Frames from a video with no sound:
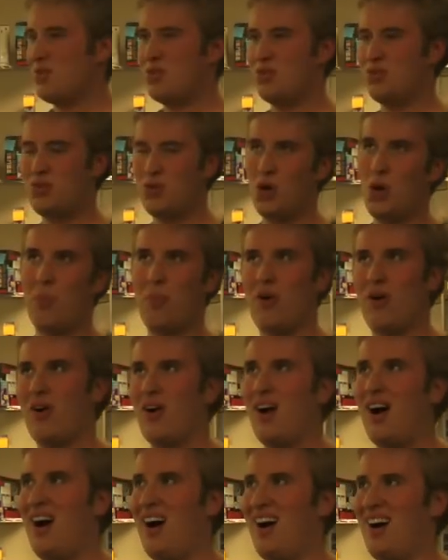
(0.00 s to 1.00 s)

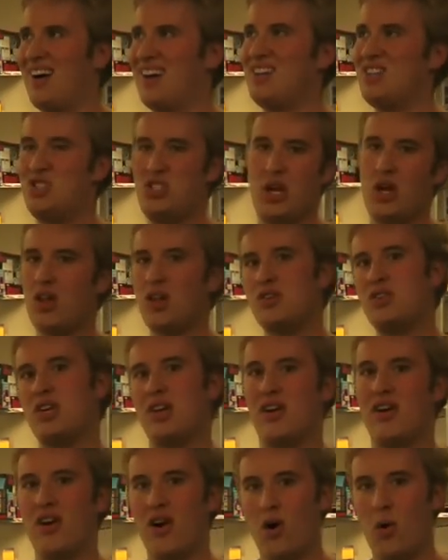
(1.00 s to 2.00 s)
super
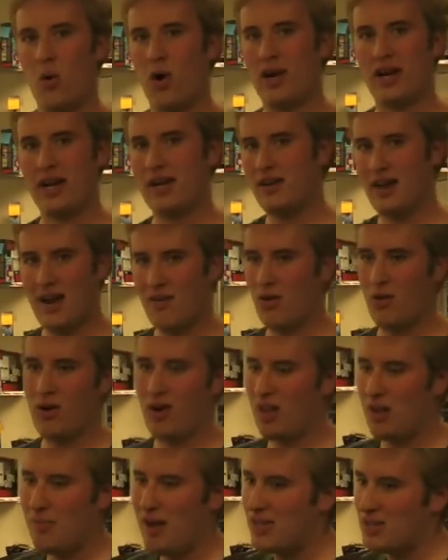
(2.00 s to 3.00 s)
diligent on our working. Never
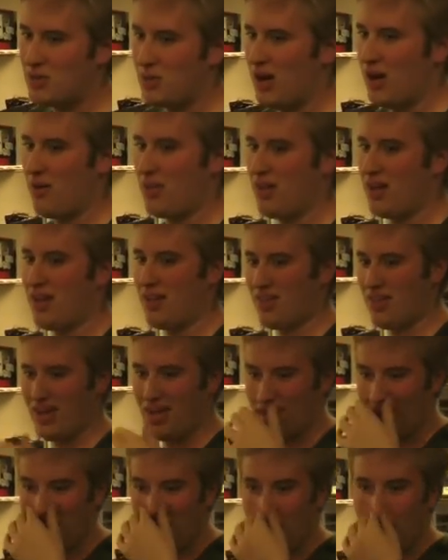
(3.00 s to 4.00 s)
really mess around with
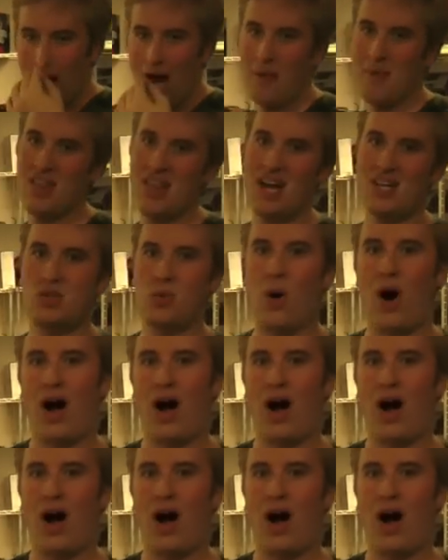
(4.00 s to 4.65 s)
anything. I mean, that's